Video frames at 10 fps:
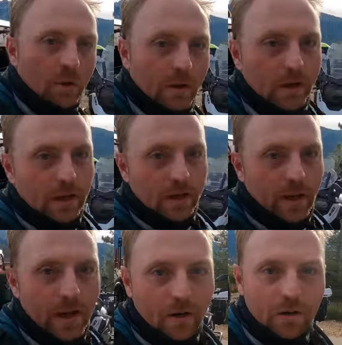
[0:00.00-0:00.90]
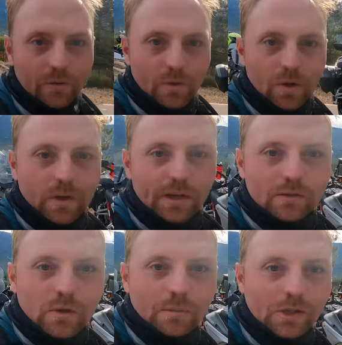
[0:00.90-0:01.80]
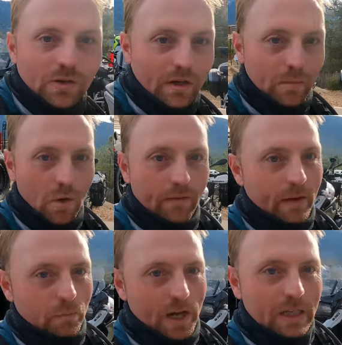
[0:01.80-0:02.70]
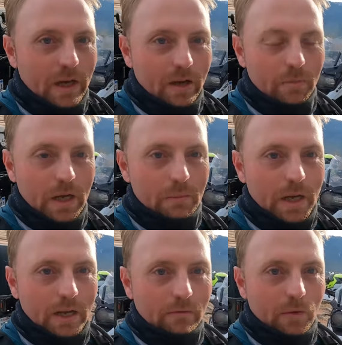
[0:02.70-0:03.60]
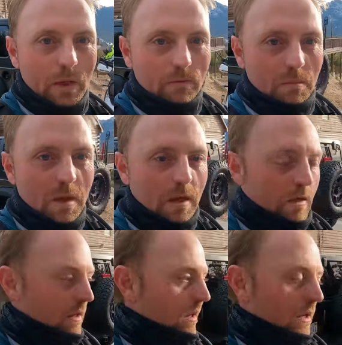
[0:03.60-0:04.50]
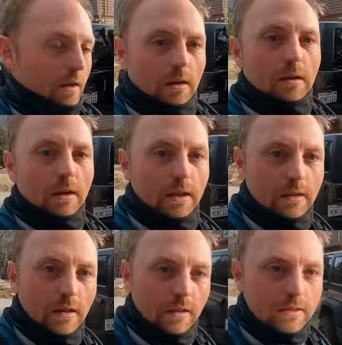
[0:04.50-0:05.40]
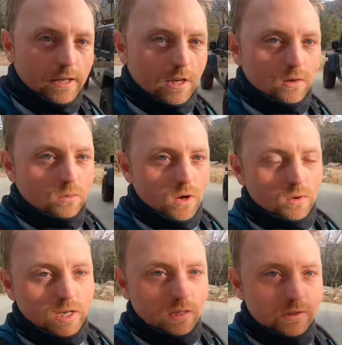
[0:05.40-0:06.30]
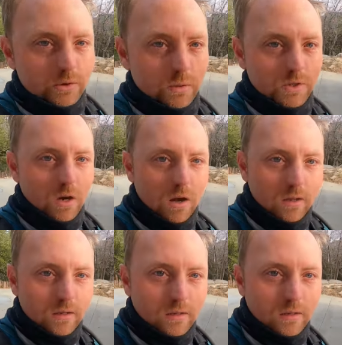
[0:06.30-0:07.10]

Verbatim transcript: really need to get on the road here, so I'm going to try to motivate Brandon here by making fun of him. And let's get on the road and get this trip started.